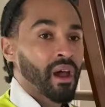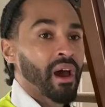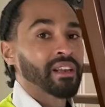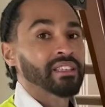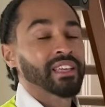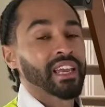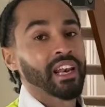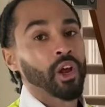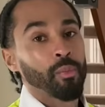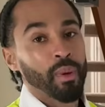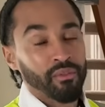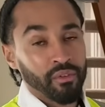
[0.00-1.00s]
I need to take a
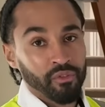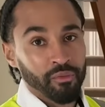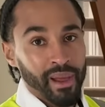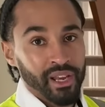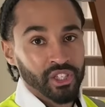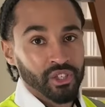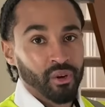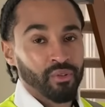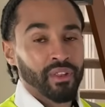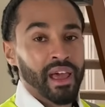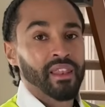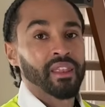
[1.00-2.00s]
little bit of information off
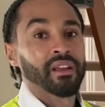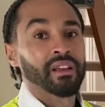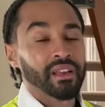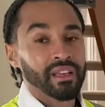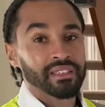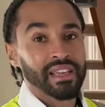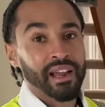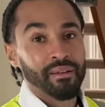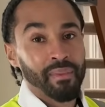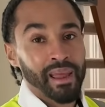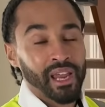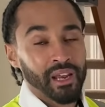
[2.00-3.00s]
that, the, the exact
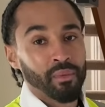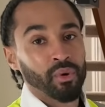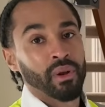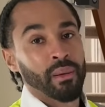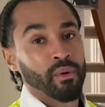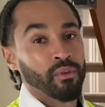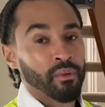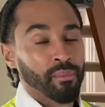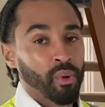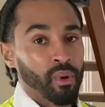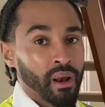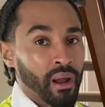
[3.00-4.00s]
make and model number of the
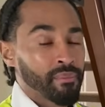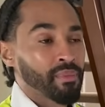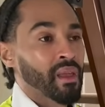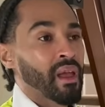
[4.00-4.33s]
boiler.